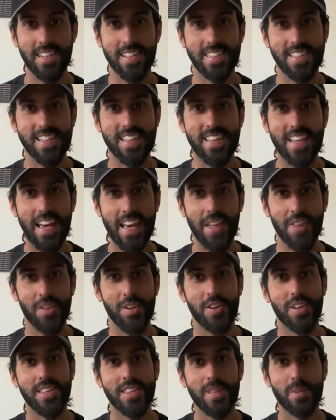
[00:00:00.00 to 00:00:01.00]

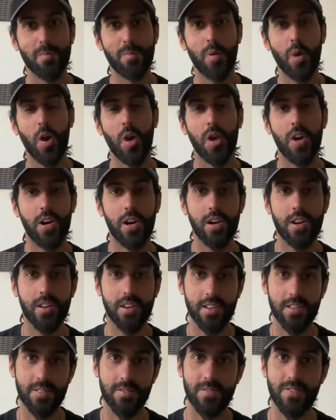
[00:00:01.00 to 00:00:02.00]
together at the park
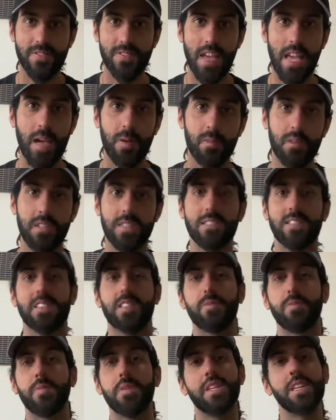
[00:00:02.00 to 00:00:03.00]
and families at
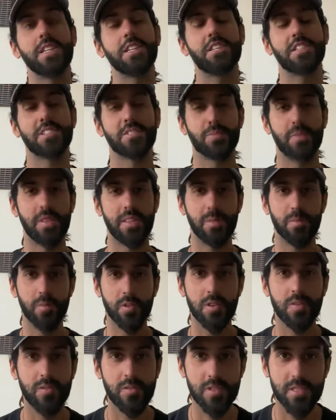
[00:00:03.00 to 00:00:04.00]
the beach and spending
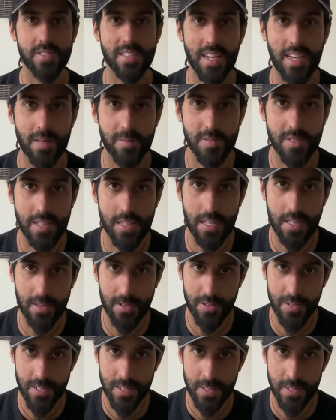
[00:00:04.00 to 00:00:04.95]
beautiful time together,